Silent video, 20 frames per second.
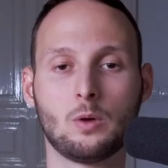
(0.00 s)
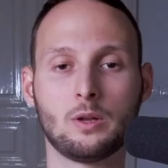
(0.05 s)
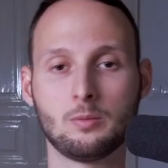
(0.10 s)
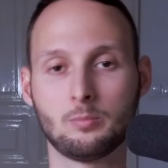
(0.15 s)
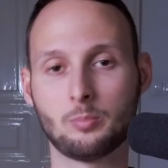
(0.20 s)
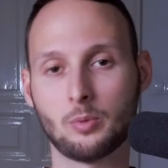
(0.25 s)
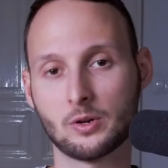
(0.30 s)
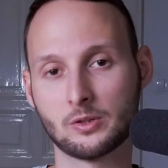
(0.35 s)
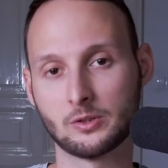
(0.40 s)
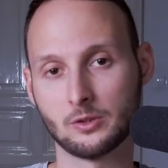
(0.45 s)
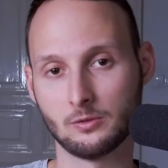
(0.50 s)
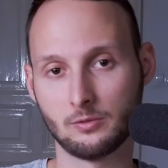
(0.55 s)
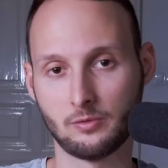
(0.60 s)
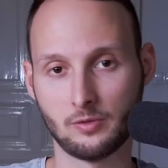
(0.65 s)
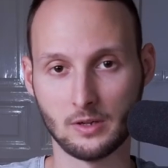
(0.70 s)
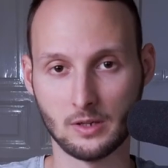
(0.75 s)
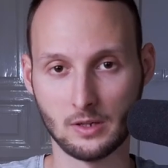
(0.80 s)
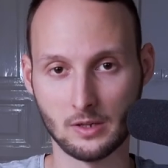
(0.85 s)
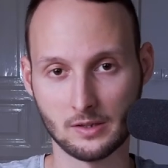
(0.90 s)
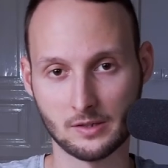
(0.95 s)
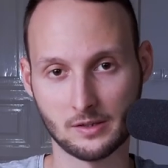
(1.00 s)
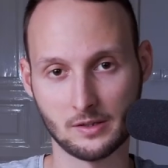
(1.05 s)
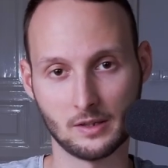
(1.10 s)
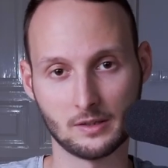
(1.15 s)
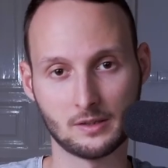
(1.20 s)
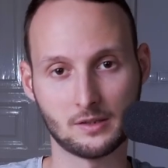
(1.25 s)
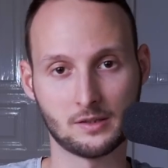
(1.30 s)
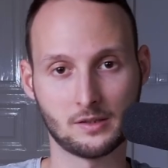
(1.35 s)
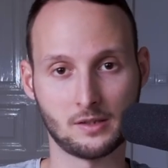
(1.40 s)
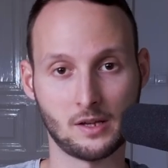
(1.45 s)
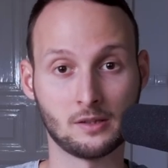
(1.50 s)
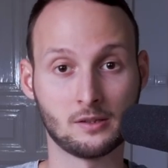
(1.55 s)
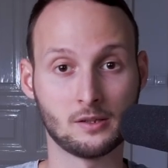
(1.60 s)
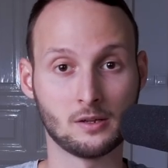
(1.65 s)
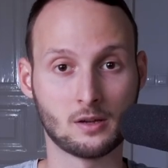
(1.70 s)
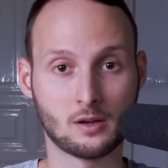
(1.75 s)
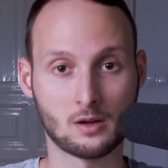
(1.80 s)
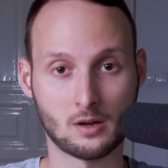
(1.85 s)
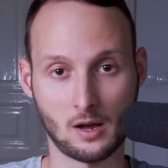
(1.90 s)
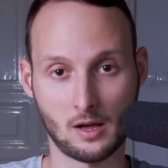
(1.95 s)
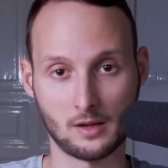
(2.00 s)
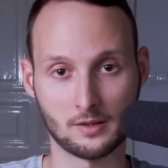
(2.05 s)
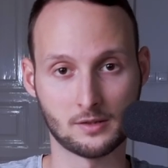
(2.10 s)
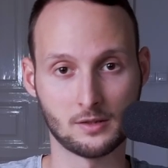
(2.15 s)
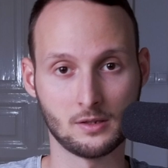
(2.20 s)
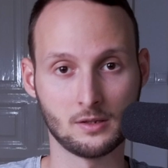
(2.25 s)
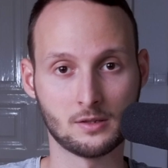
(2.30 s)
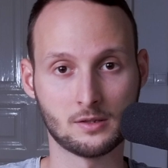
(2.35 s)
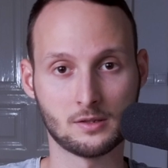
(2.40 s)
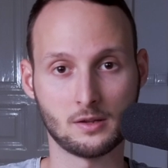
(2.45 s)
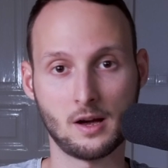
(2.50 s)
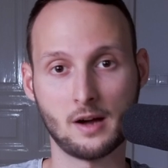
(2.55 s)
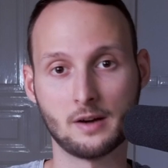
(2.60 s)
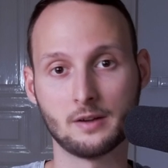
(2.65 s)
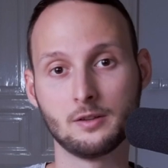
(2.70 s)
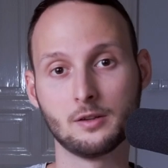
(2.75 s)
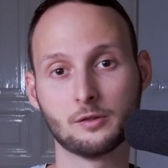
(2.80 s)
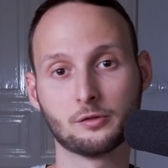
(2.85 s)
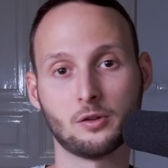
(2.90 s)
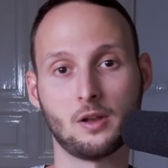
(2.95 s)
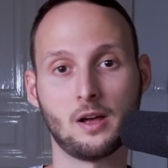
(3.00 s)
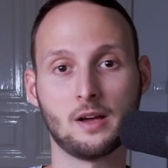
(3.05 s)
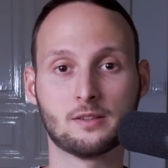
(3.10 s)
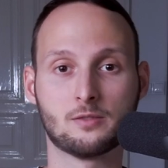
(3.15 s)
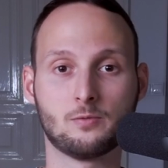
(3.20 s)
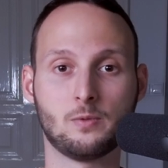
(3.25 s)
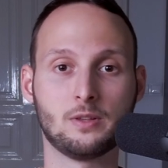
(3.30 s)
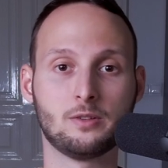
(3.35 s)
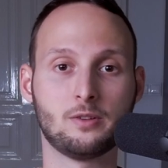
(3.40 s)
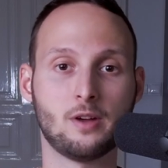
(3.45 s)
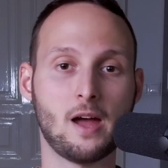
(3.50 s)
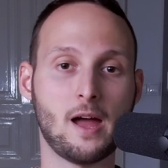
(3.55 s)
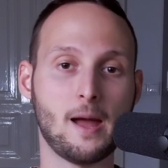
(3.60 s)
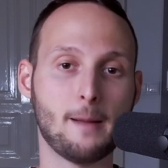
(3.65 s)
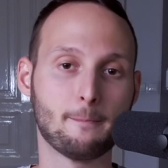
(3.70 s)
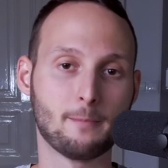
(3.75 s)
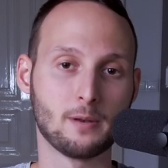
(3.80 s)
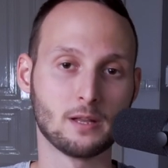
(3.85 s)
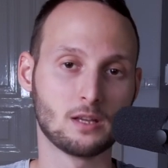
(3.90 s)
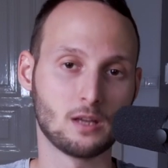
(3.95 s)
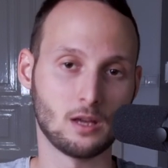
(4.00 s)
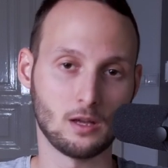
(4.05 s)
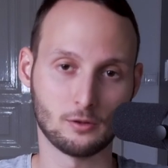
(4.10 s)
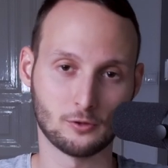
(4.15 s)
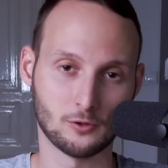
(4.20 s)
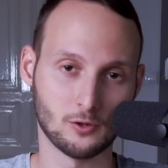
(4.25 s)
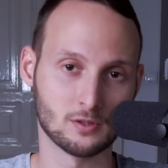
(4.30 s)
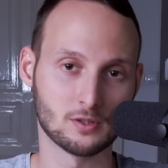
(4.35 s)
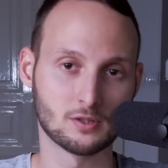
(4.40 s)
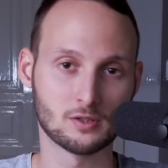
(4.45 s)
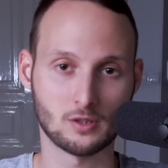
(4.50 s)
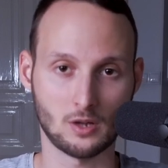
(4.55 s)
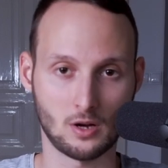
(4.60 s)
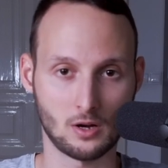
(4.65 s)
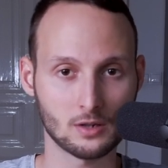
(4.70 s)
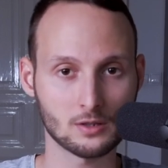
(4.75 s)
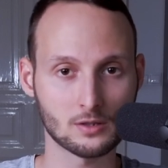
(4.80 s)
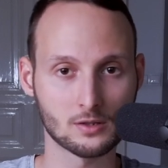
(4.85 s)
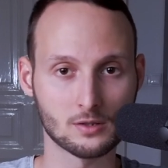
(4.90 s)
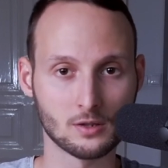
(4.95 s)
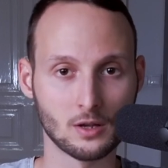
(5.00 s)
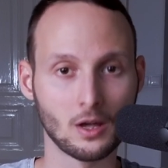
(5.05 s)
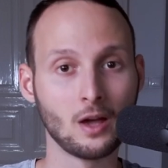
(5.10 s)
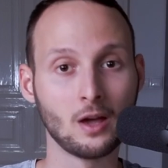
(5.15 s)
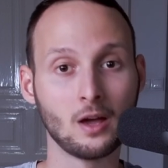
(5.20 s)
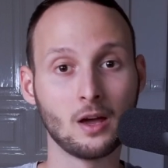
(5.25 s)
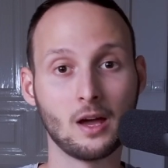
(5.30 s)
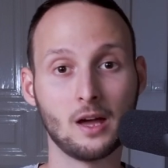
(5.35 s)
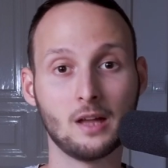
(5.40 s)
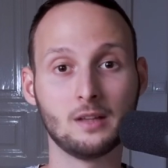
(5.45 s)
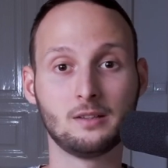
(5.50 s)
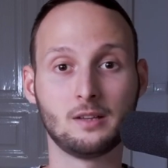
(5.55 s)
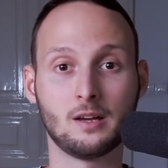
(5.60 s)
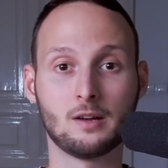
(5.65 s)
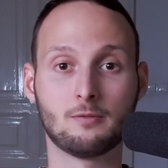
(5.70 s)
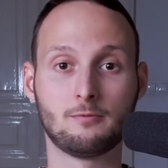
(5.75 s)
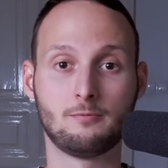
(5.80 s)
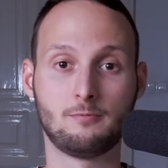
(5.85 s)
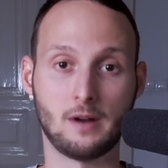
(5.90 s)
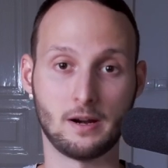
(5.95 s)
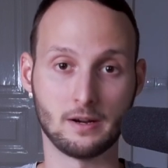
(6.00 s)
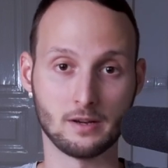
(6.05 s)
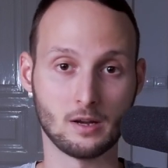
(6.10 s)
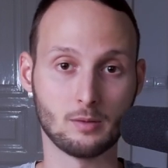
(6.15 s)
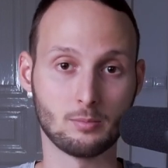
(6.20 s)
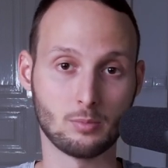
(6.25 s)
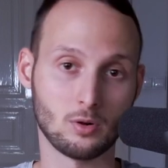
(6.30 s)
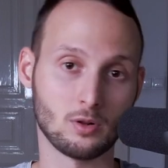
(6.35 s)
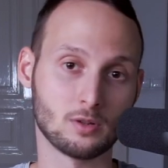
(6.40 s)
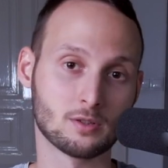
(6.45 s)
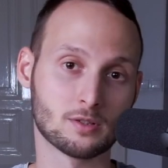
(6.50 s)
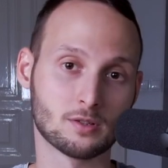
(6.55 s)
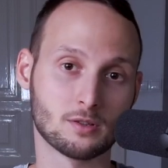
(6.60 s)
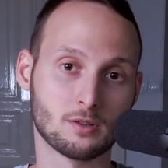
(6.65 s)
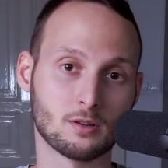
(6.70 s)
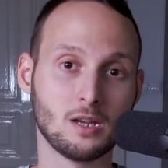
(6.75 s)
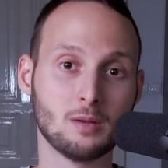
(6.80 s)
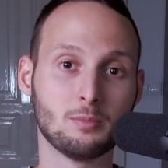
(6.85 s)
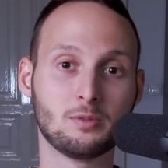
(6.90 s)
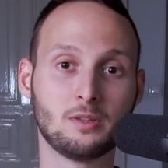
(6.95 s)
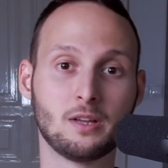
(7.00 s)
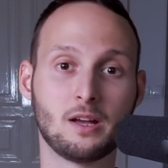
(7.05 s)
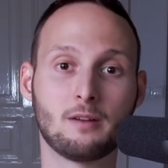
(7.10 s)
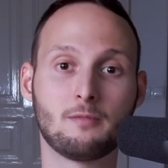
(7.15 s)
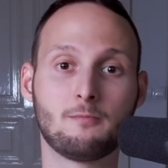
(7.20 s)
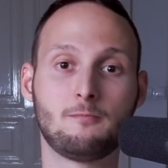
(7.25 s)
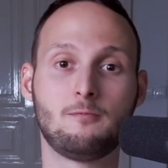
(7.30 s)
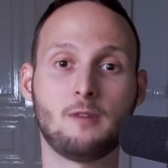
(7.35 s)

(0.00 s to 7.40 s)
One important thing is that static classes are initialized when the application starts and their variables keep their